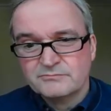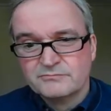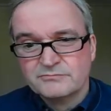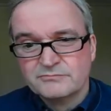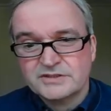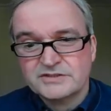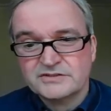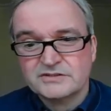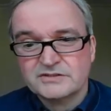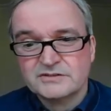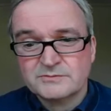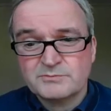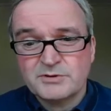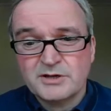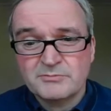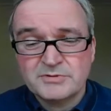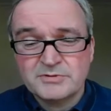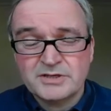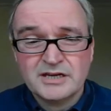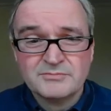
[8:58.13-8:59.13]
resistance
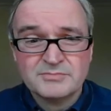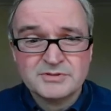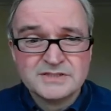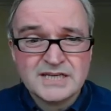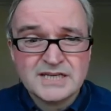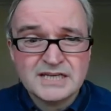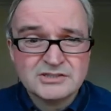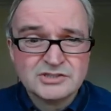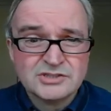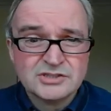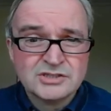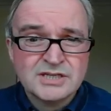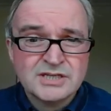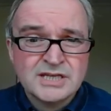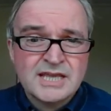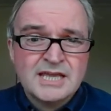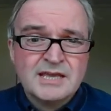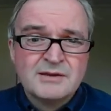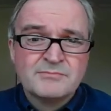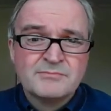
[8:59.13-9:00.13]
pulmonary
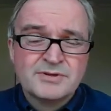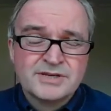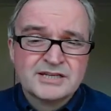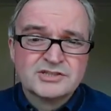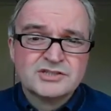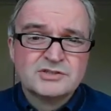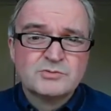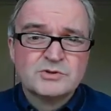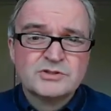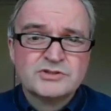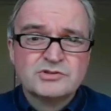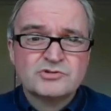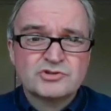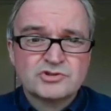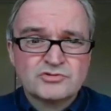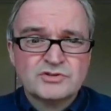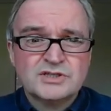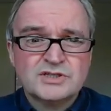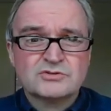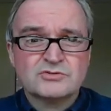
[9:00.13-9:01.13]
hypertension, but actually once you
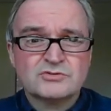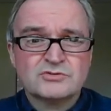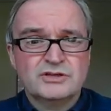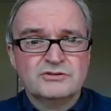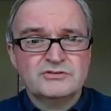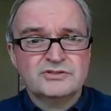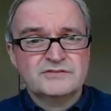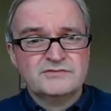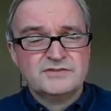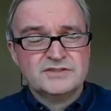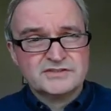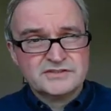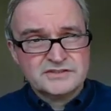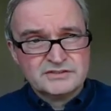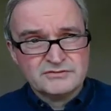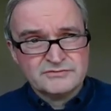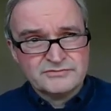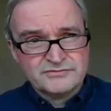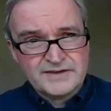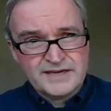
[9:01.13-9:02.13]
treat all those, if you're
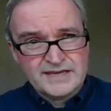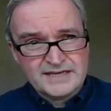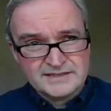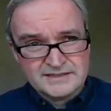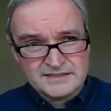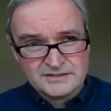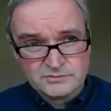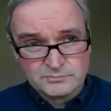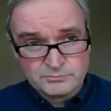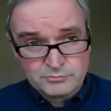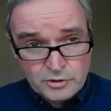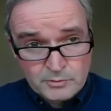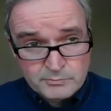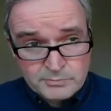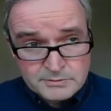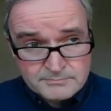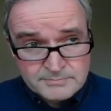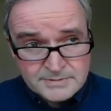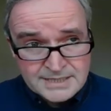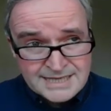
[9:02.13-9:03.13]
still failing, there's a
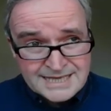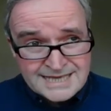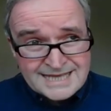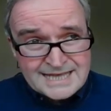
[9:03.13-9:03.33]
problem.